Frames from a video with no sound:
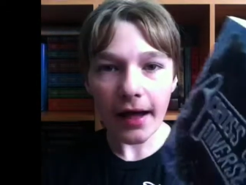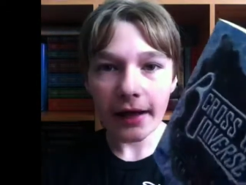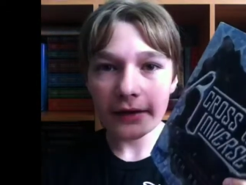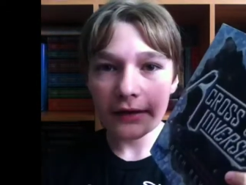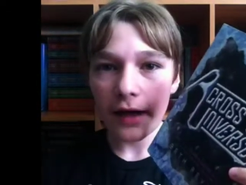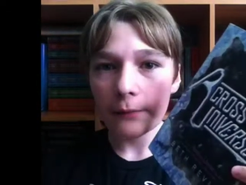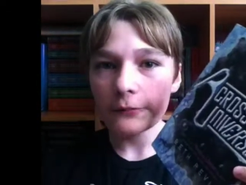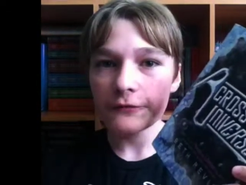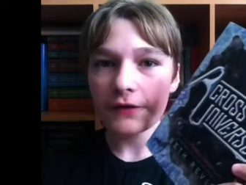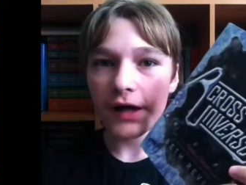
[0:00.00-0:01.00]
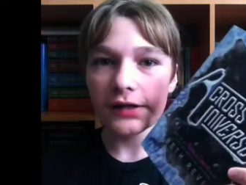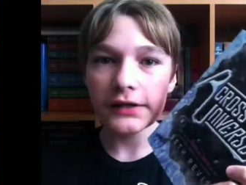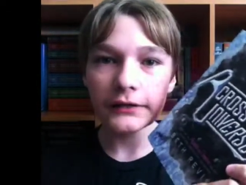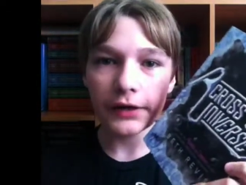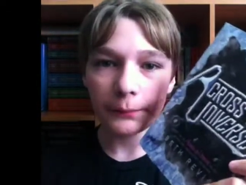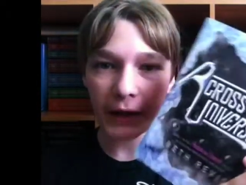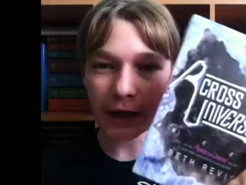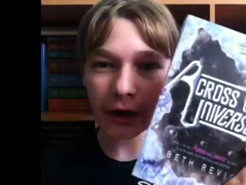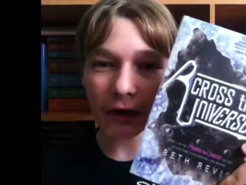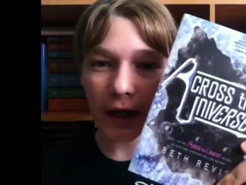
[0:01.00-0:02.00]
I kept finding like
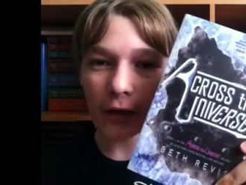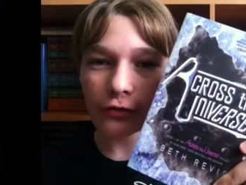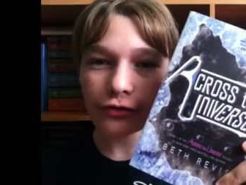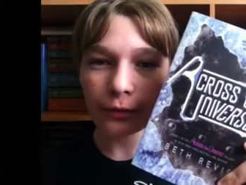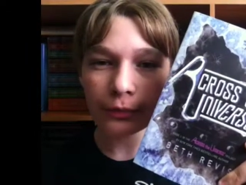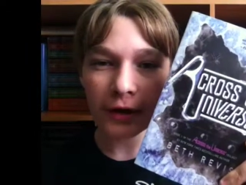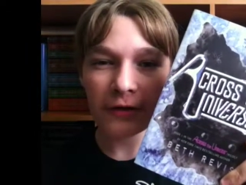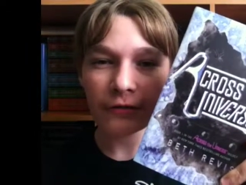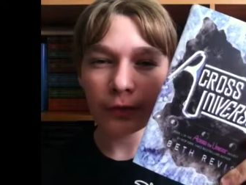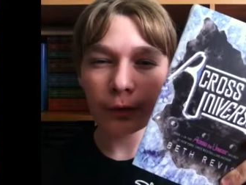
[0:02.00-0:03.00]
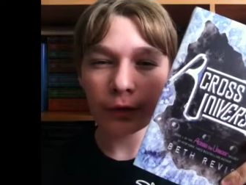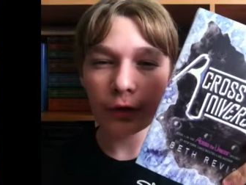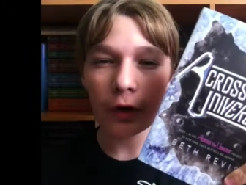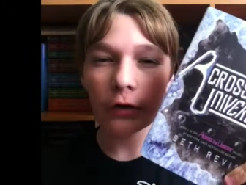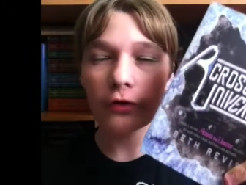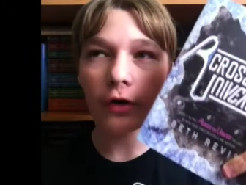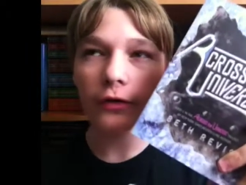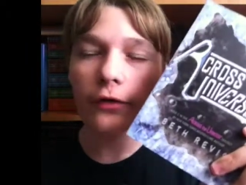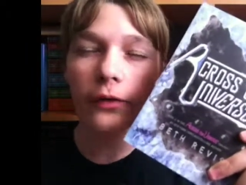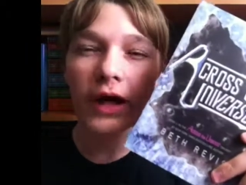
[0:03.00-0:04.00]
parallels to Brave New World,
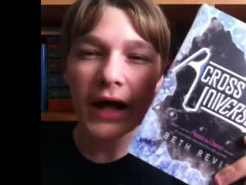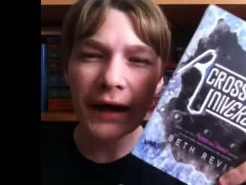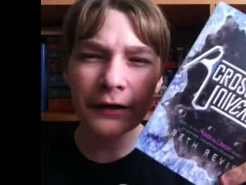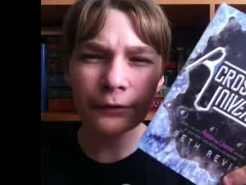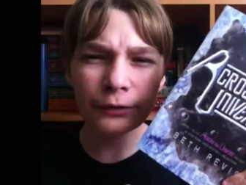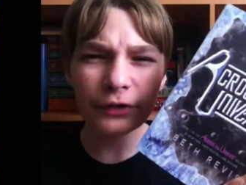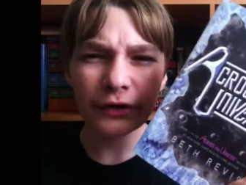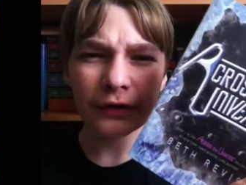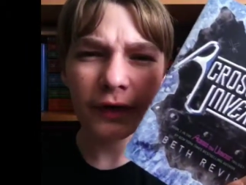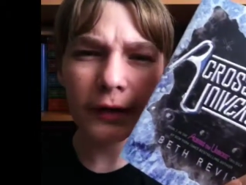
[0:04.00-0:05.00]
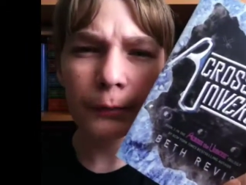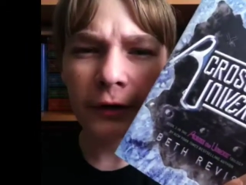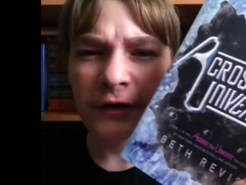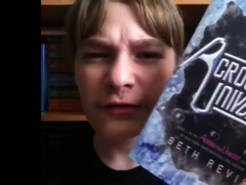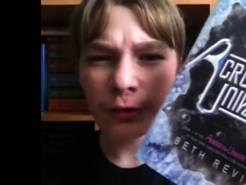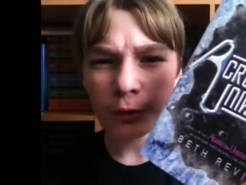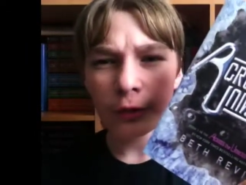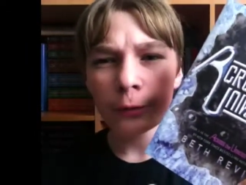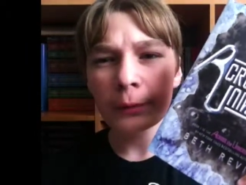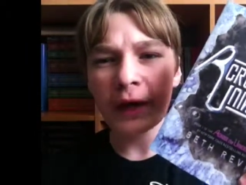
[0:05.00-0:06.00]
although I didn't really like Brave New
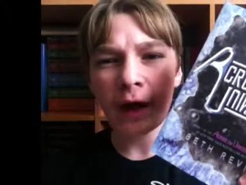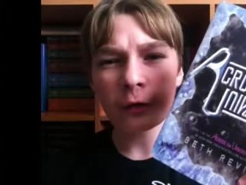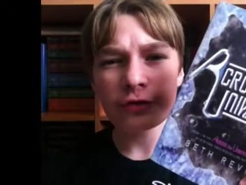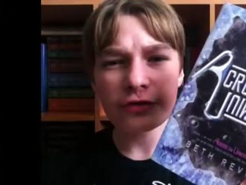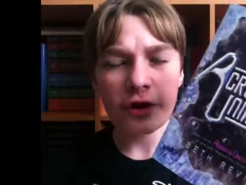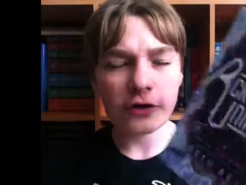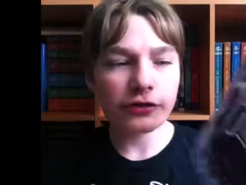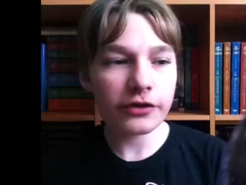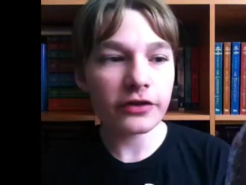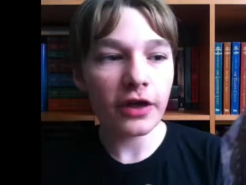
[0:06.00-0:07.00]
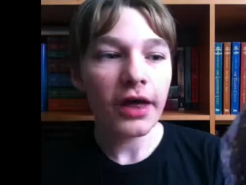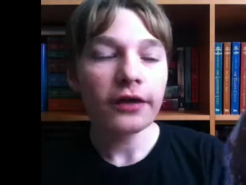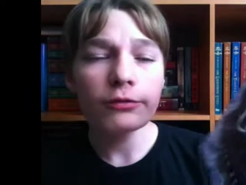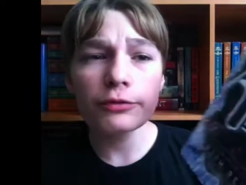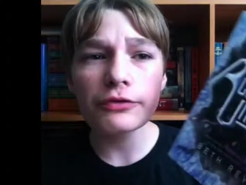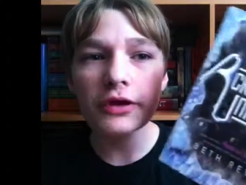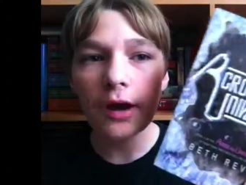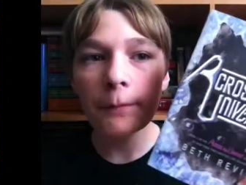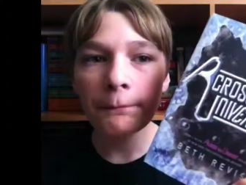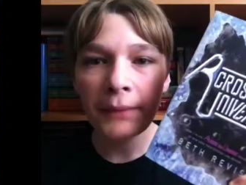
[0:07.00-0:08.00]
World by Aldous Huxley. This was like
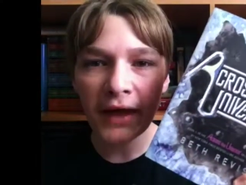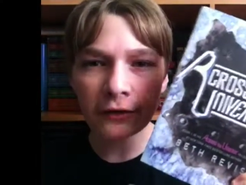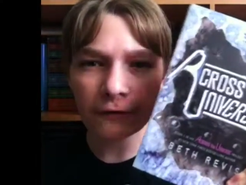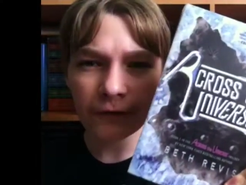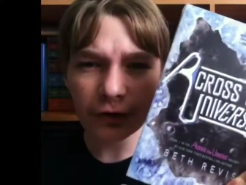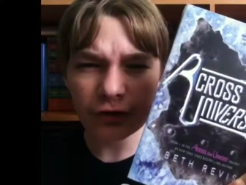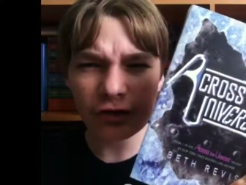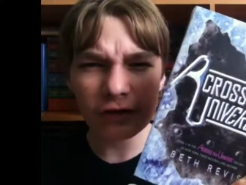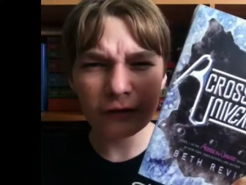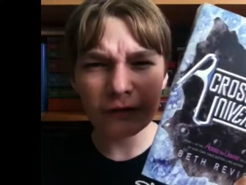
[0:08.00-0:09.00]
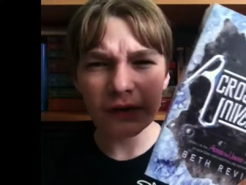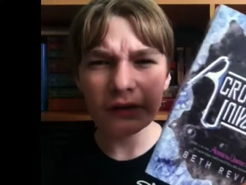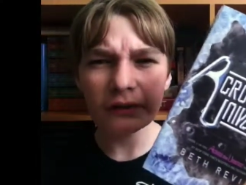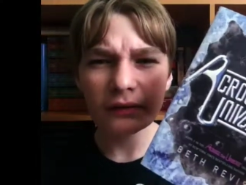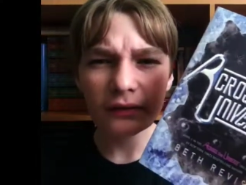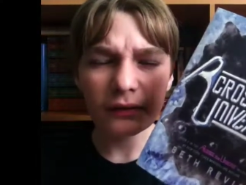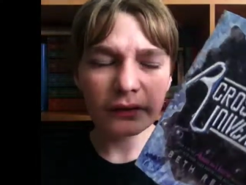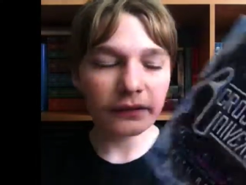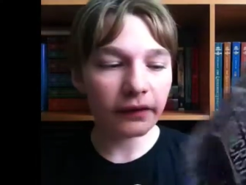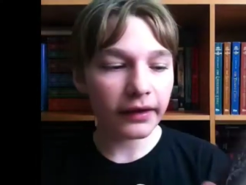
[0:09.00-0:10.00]
a better version of it
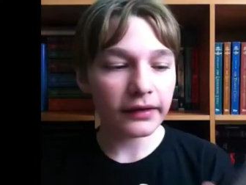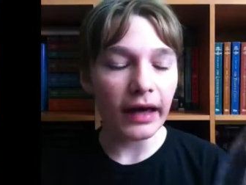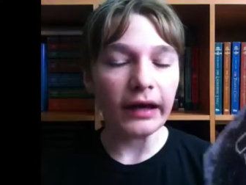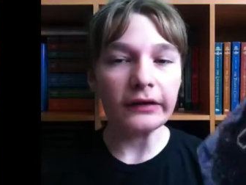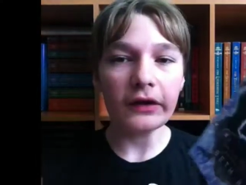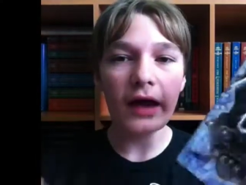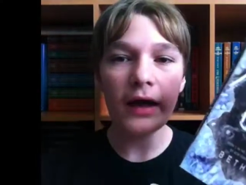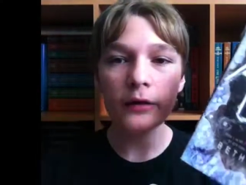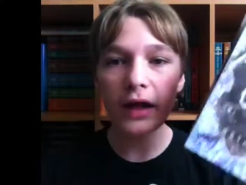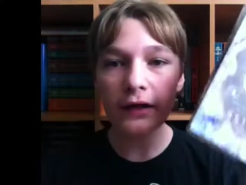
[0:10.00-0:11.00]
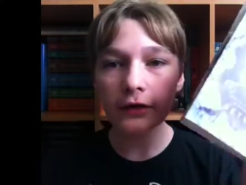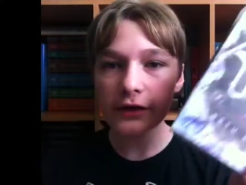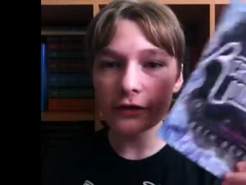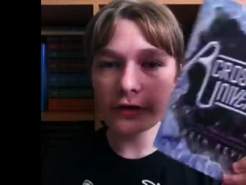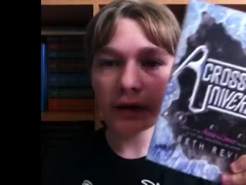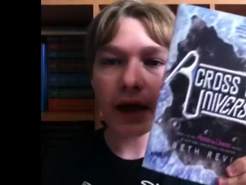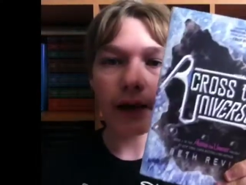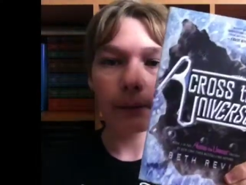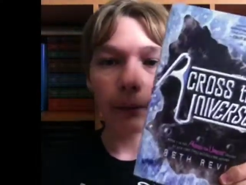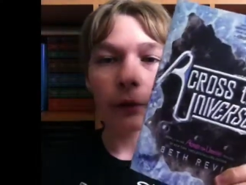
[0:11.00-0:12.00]
like kind of I I liked it a
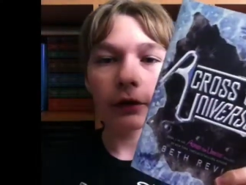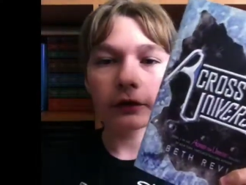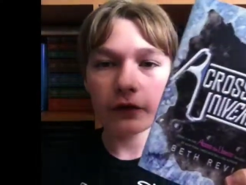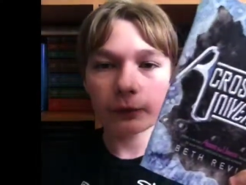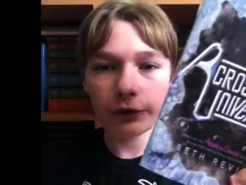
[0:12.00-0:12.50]
lot more than